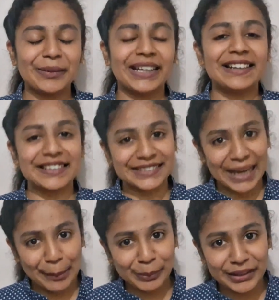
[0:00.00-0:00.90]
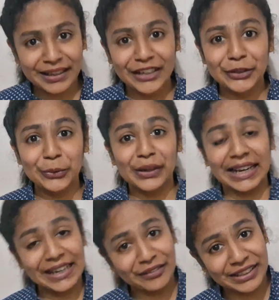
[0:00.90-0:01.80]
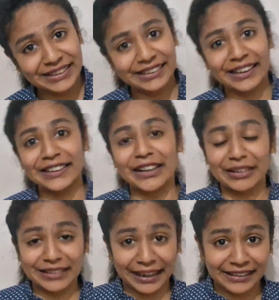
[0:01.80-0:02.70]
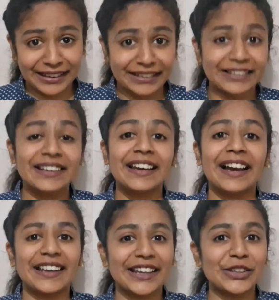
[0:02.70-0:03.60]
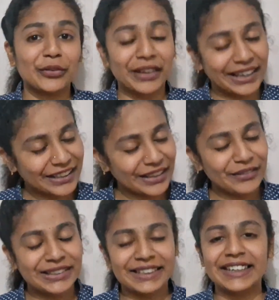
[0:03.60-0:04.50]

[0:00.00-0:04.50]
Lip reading: It does happen that you read everything and then again you're forgetting everything.